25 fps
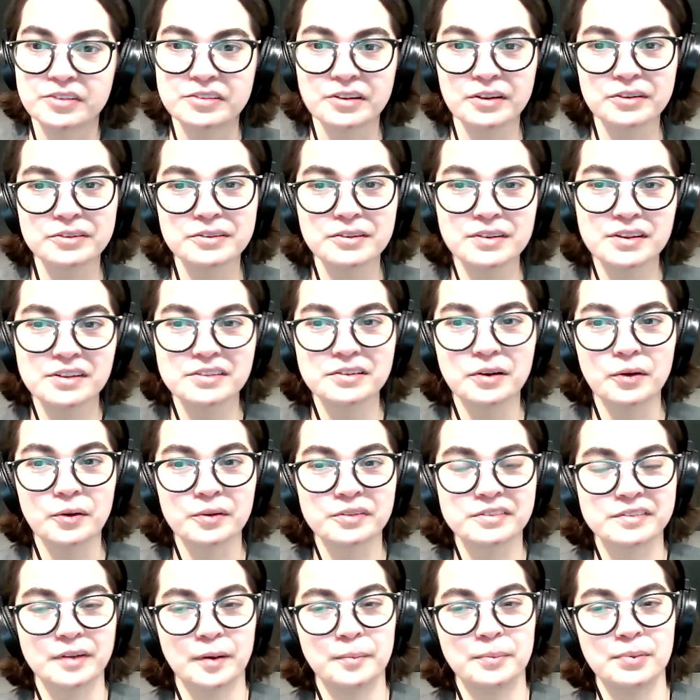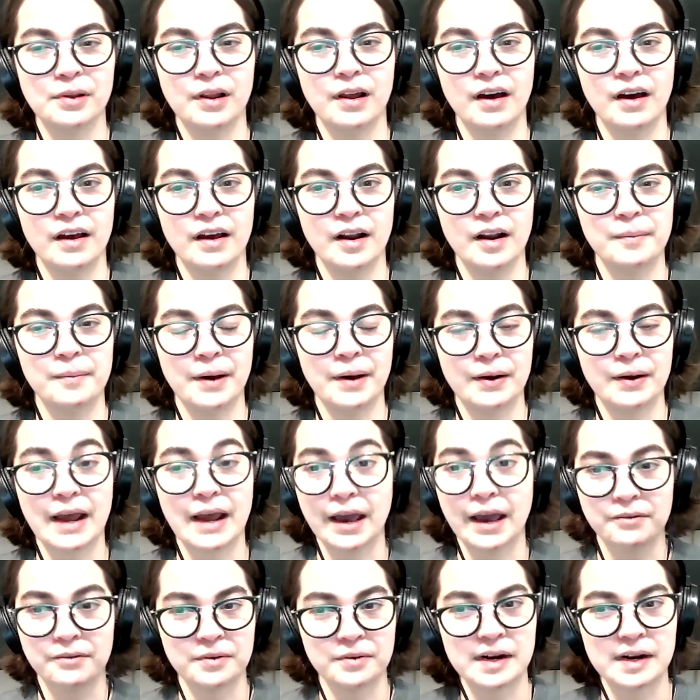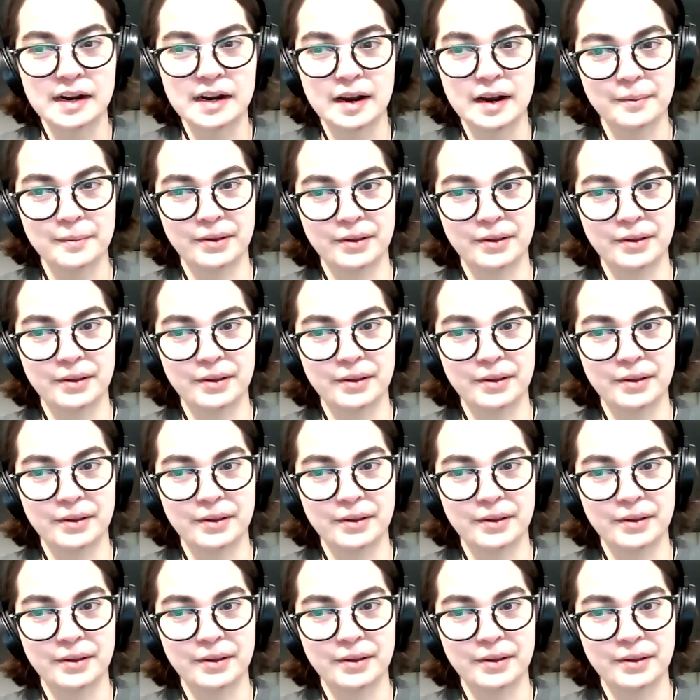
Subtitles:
There's also this whole subplot about Henry,